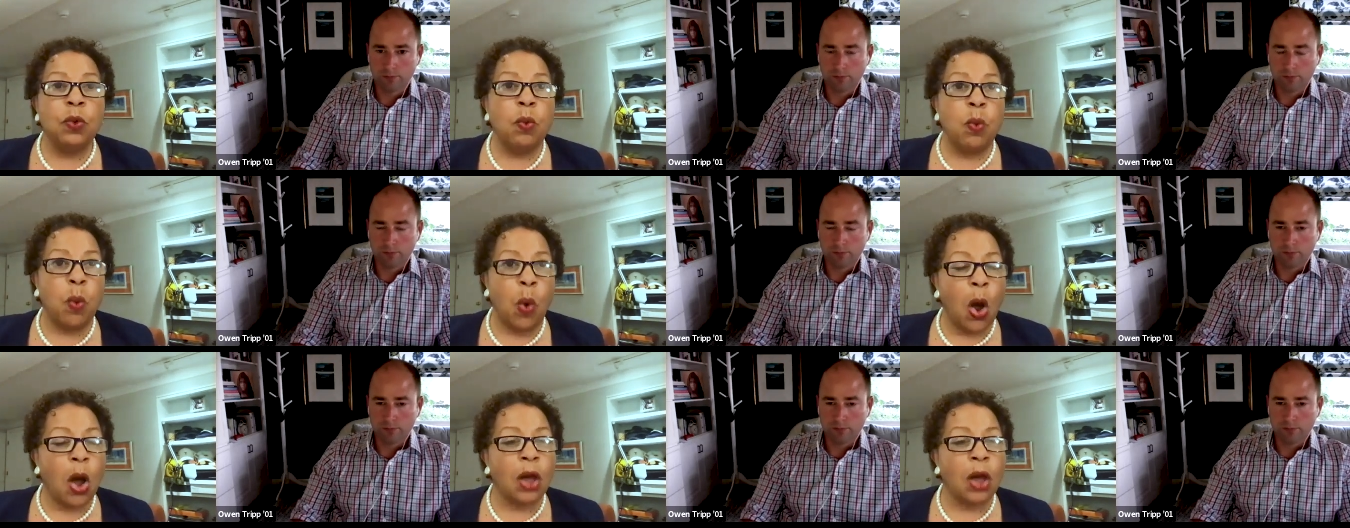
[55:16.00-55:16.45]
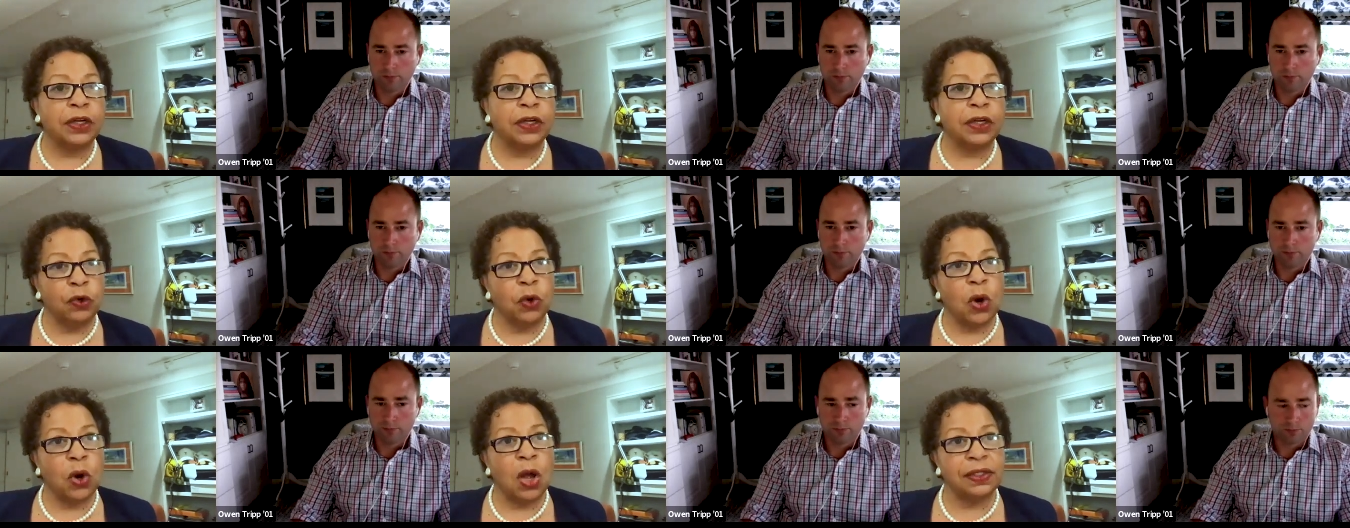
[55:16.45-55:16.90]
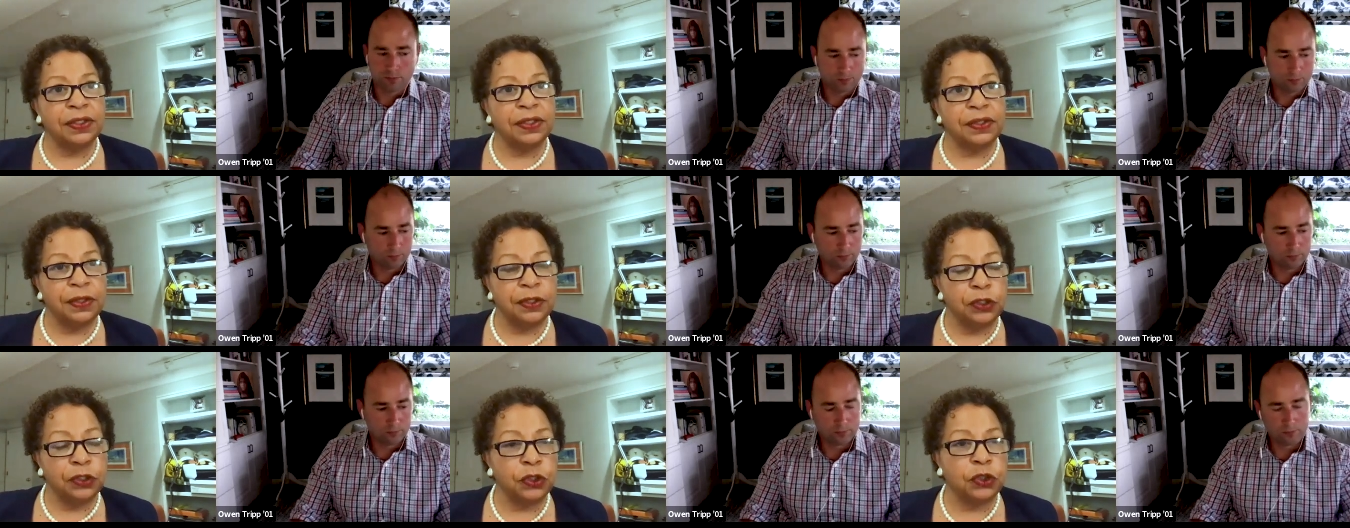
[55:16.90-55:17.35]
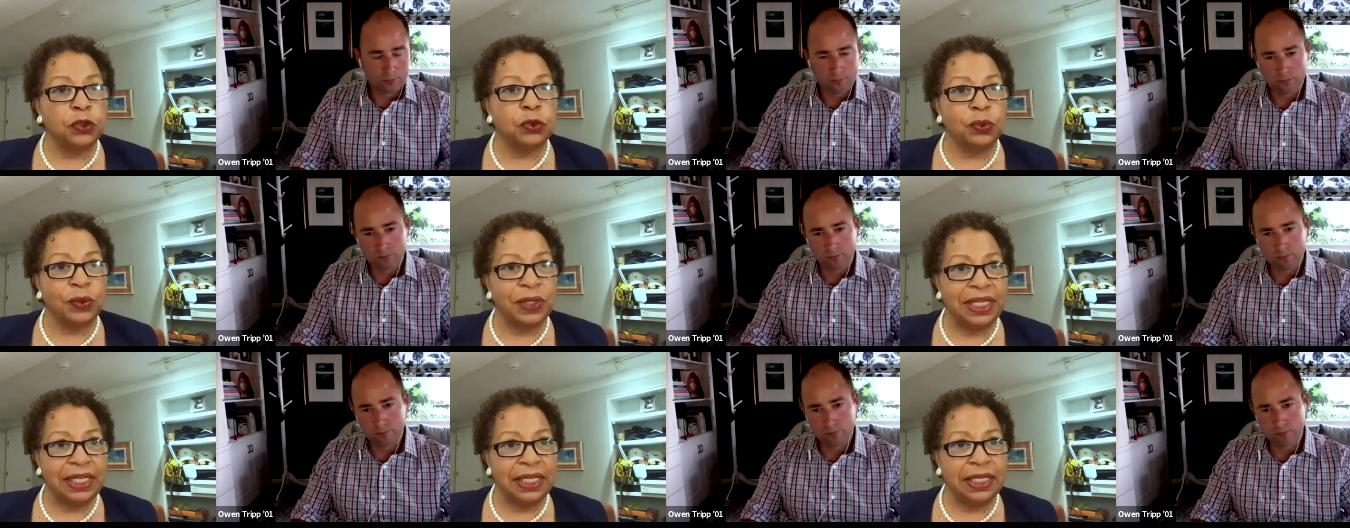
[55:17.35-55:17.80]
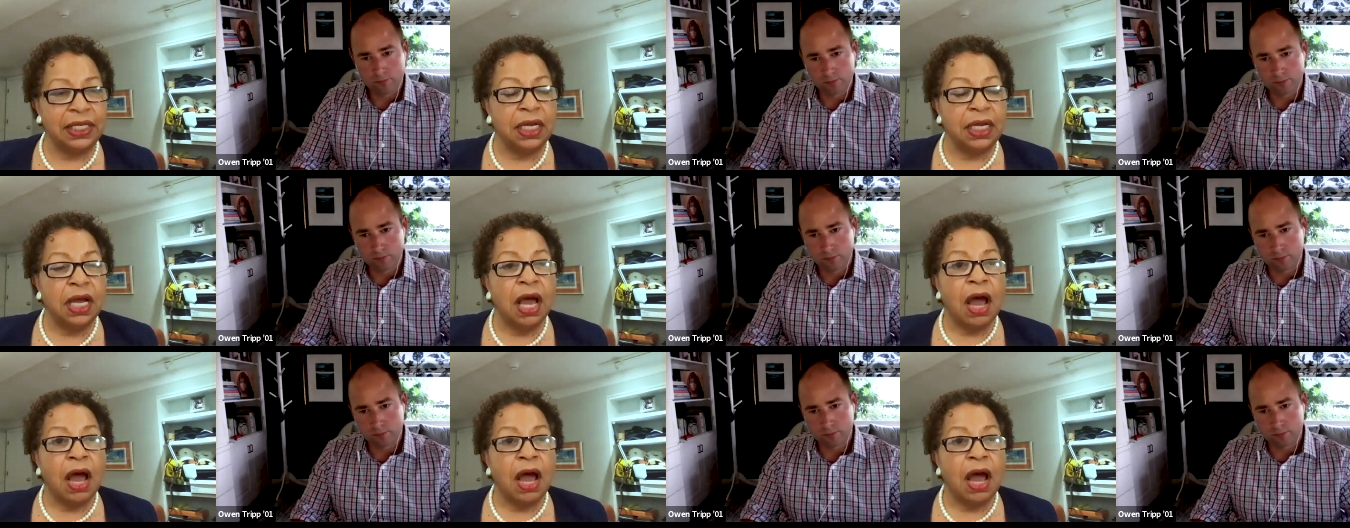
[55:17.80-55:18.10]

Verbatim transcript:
Speaker 1: walk across the street